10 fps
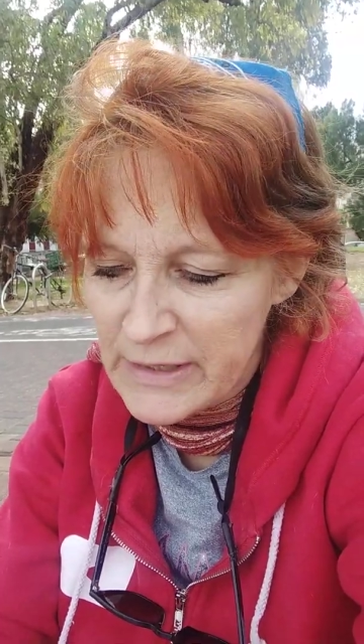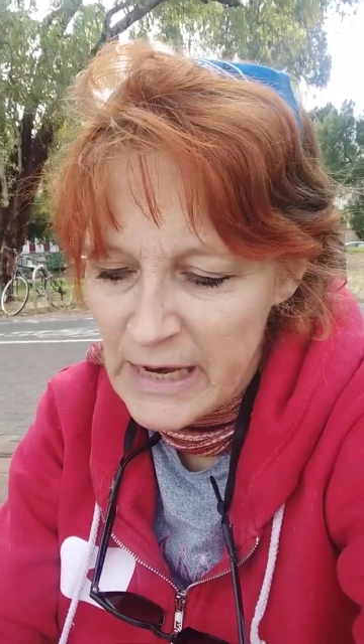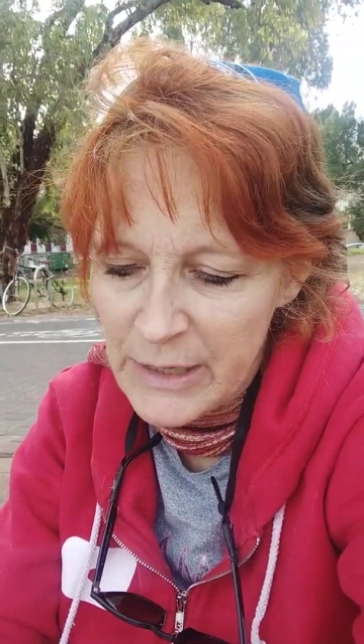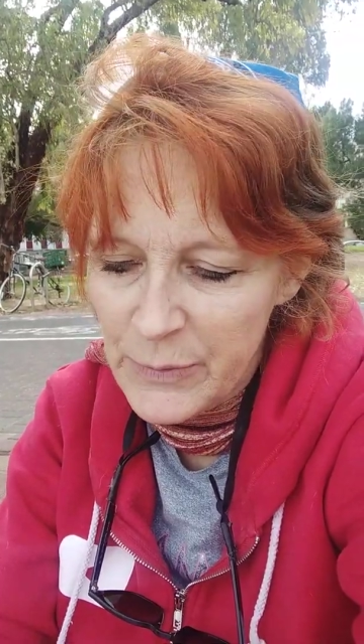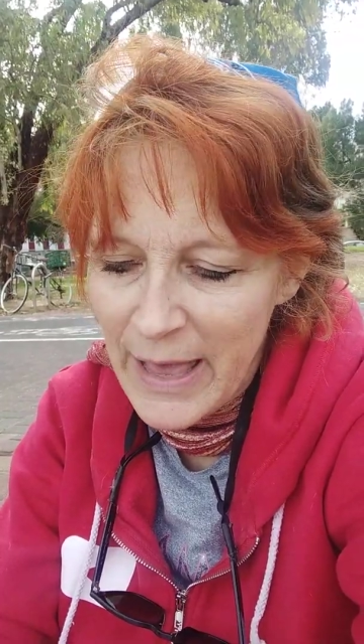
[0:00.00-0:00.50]

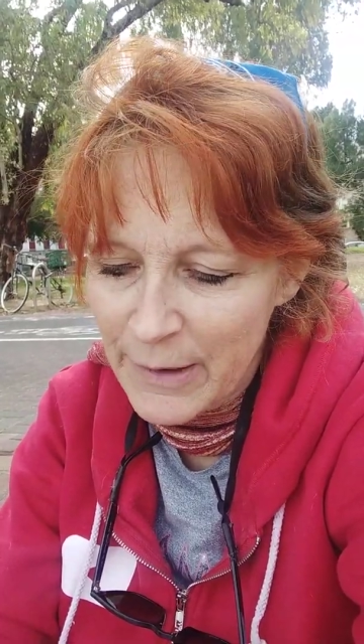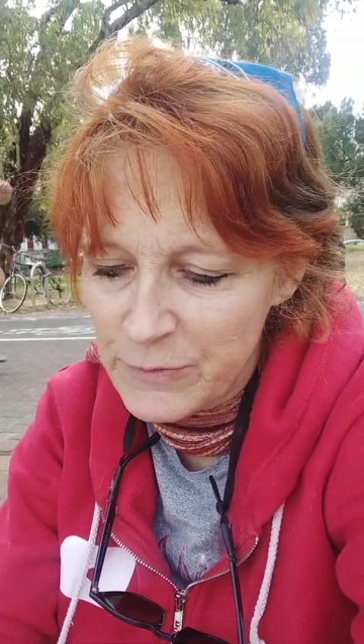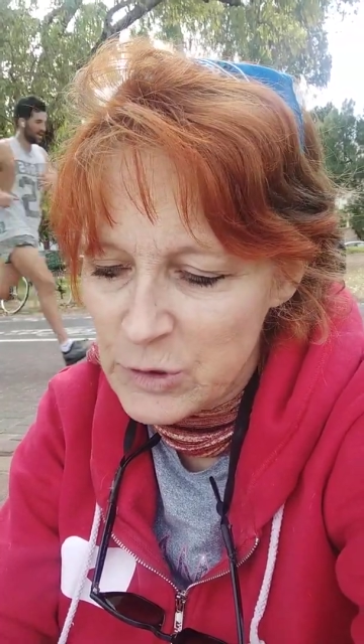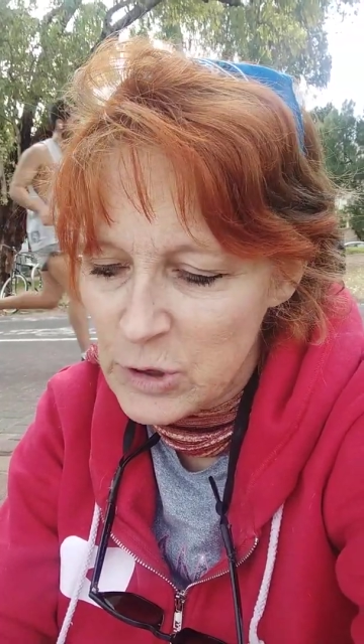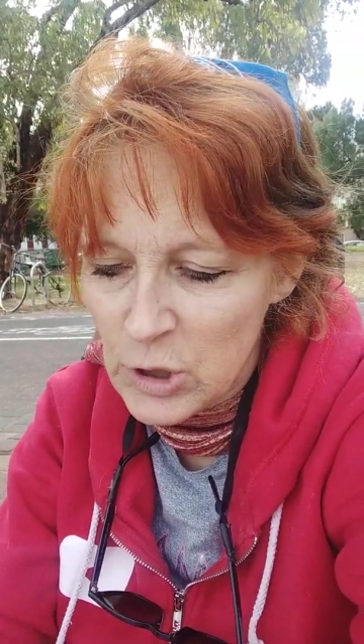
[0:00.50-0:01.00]
and you have
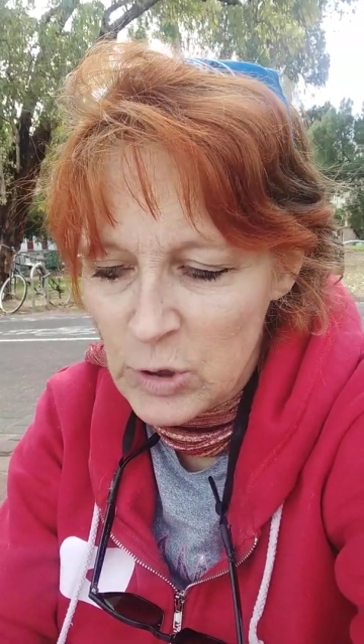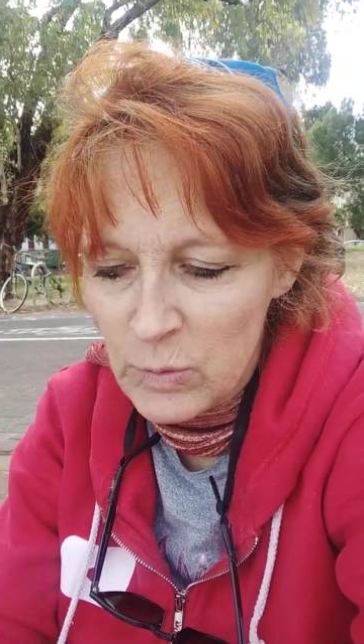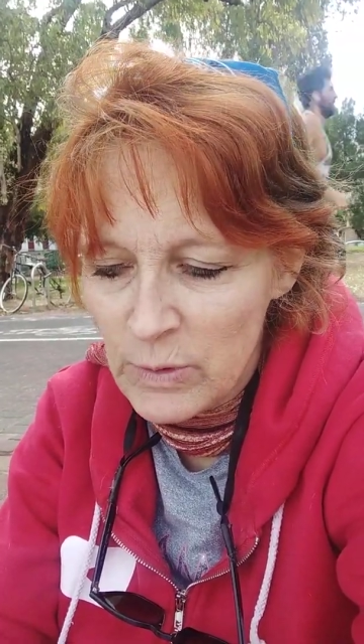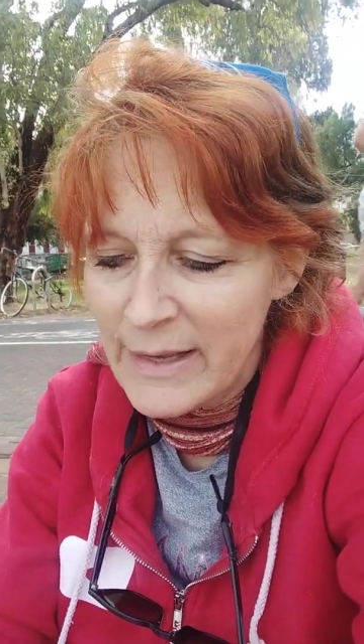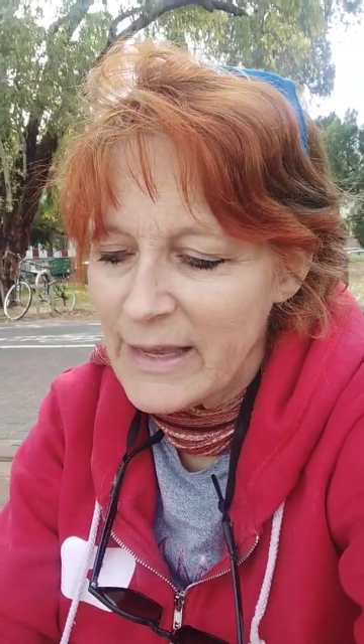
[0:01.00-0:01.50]
to
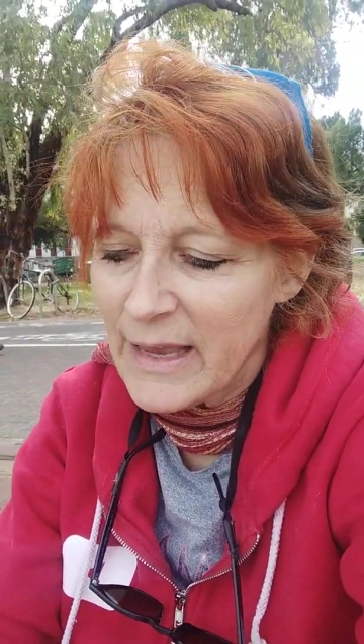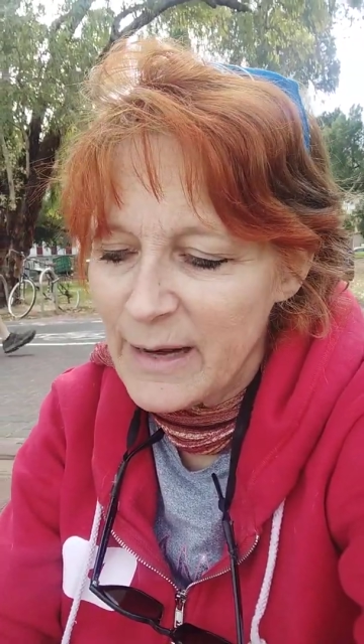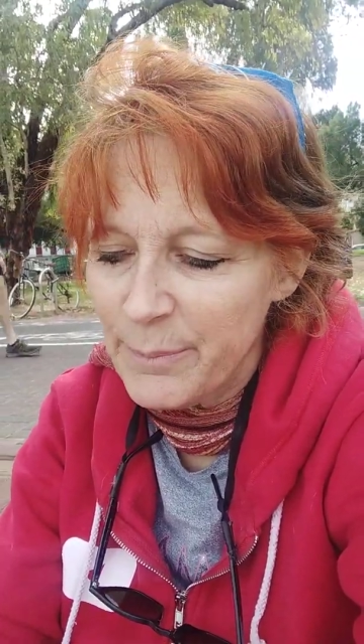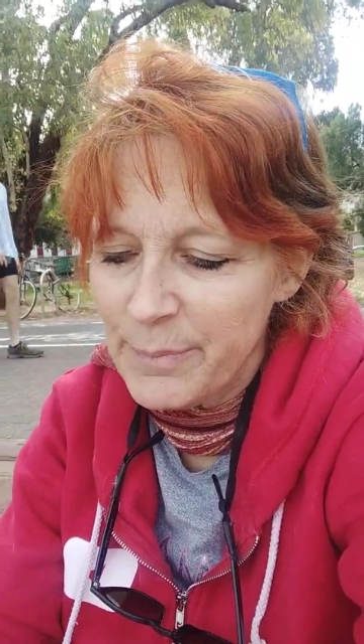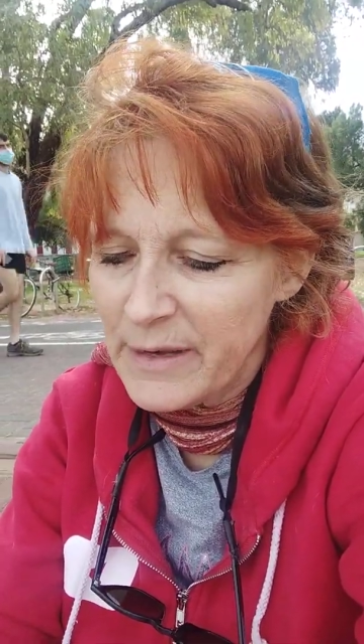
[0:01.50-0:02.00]
go
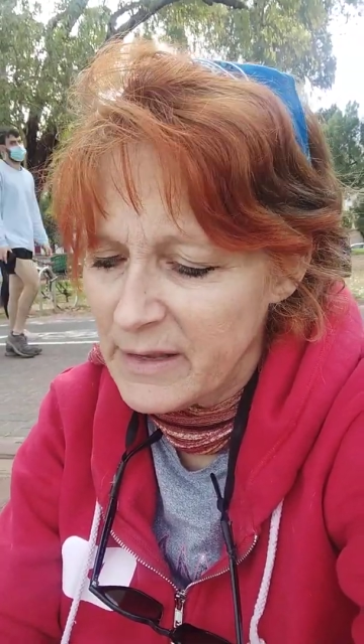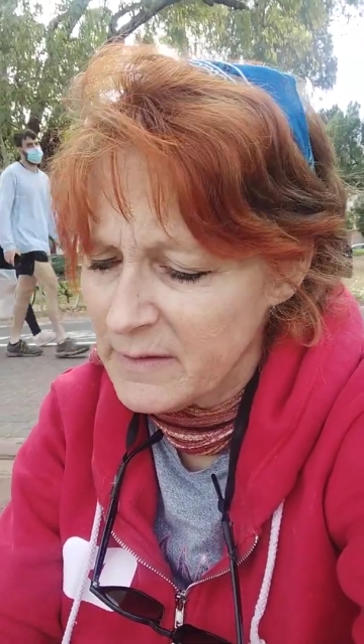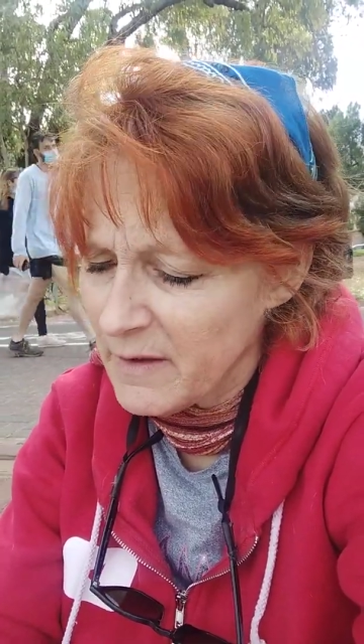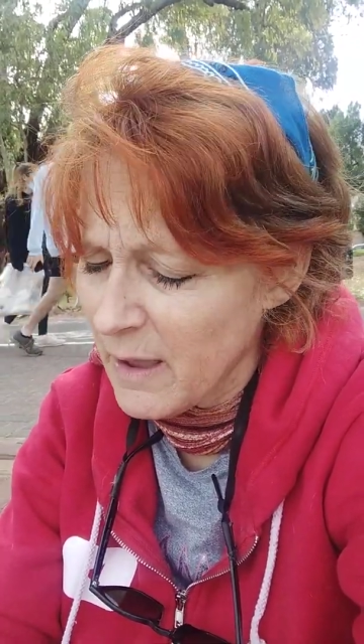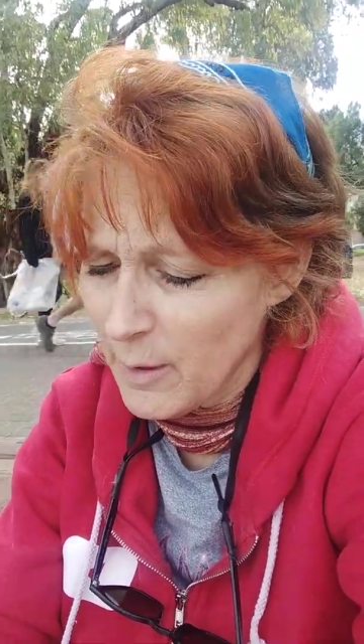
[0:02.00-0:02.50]
and pick
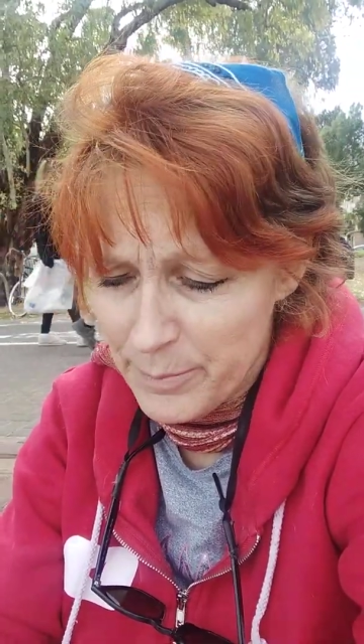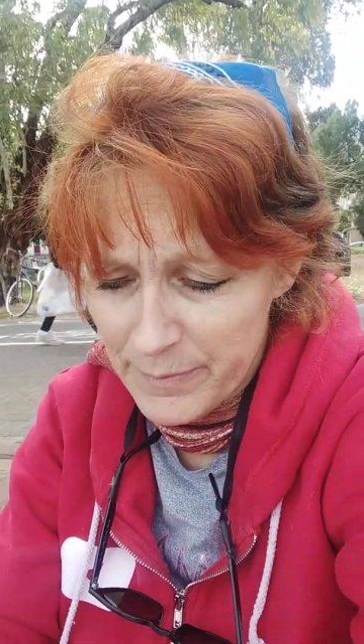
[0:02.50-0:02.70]
it up.